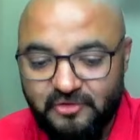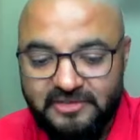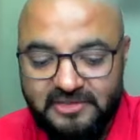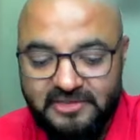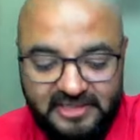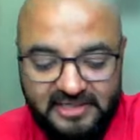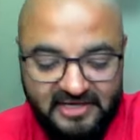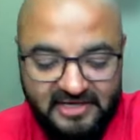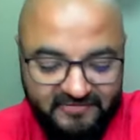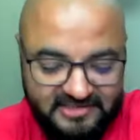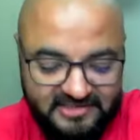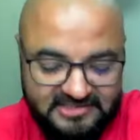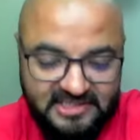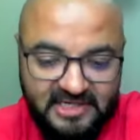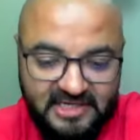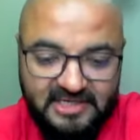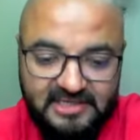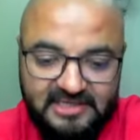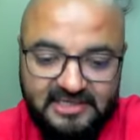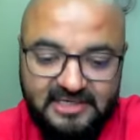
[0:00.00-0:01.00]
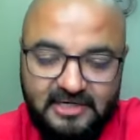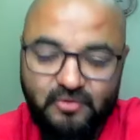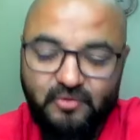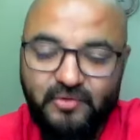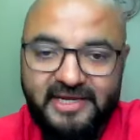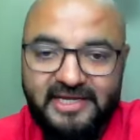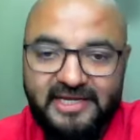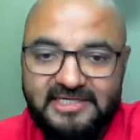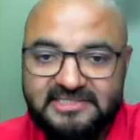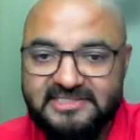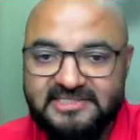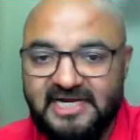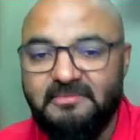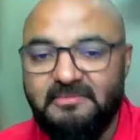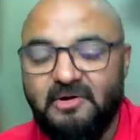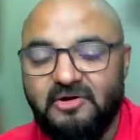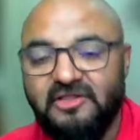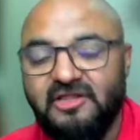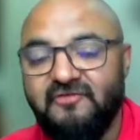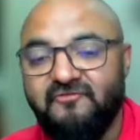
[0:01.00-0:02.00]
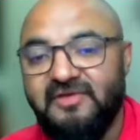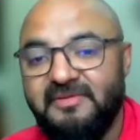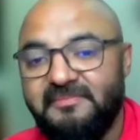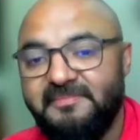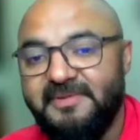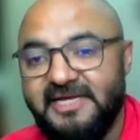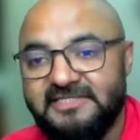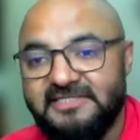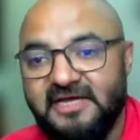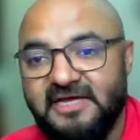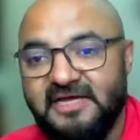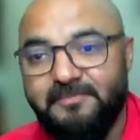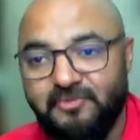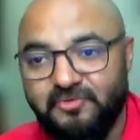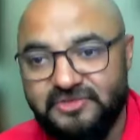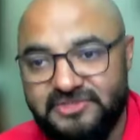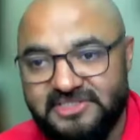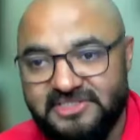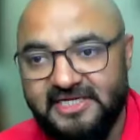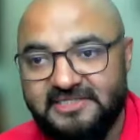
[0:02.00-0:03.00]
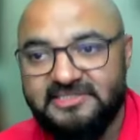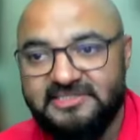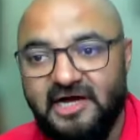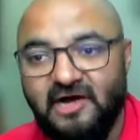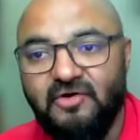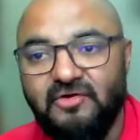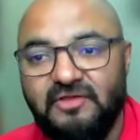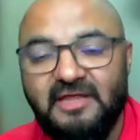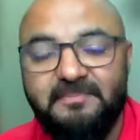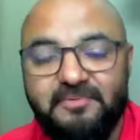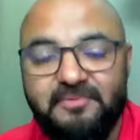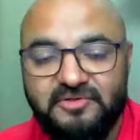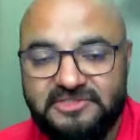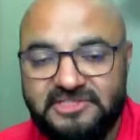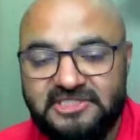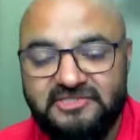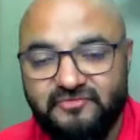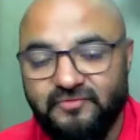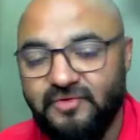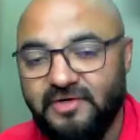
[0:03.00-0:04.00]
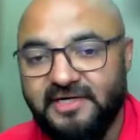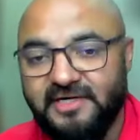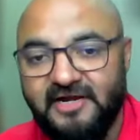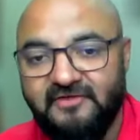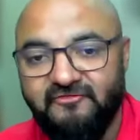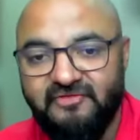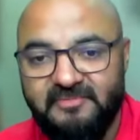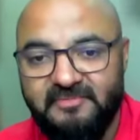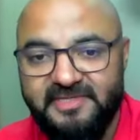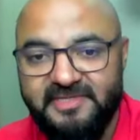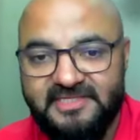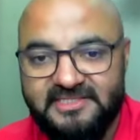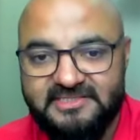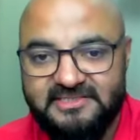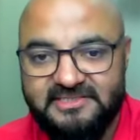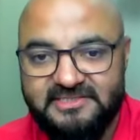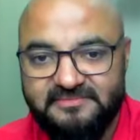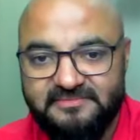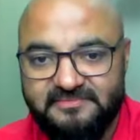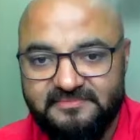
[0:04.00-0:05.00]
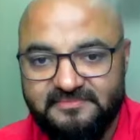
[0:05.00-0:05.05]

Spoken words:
you give us a quick insight about the VBS ka process? How the process work at VBS?